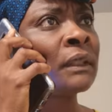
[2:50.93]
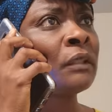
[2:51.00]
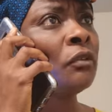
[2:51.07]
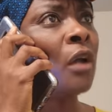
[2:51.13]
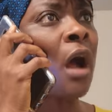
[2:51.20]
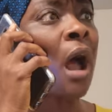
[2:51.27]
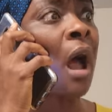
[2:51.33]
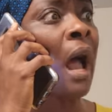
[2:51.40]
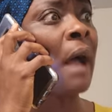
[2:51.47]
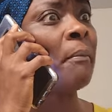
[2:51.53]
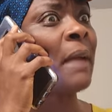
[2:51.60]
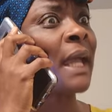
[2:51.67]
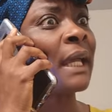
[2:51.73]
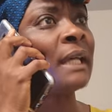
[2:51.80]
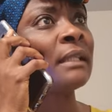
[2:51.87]
No,
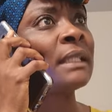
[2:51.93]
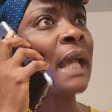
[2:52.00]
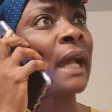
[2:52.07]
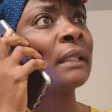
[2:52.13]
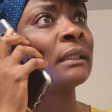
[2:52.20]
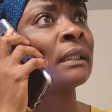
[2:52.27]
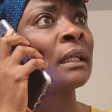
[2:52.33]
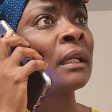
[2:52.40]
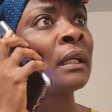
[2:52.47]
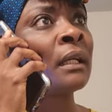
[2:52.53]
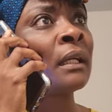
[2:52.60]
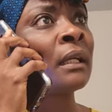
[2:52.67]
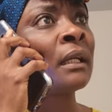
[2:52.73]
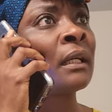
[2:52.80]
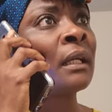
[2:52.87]
I'm making sense.
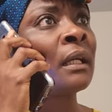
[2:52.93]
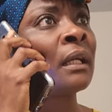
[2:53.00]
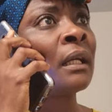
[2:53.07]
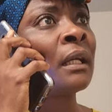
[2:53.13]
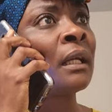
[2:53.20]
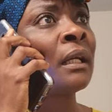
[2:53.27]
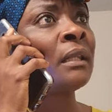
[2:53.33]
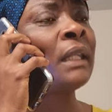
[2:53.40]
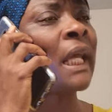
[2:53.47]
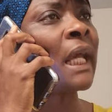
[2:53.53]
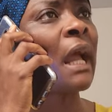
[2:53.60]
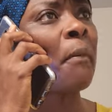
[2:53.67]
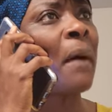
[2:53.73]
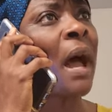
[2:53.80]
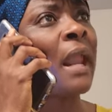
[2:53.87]

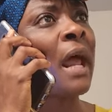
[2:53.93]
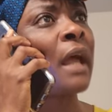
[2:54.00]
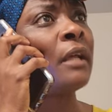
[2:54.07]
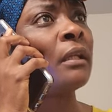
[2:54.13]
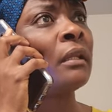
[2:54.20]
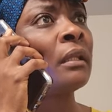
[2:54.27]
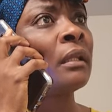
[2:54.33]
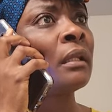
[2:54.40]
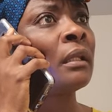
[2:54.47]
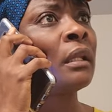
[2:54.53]
Think about it.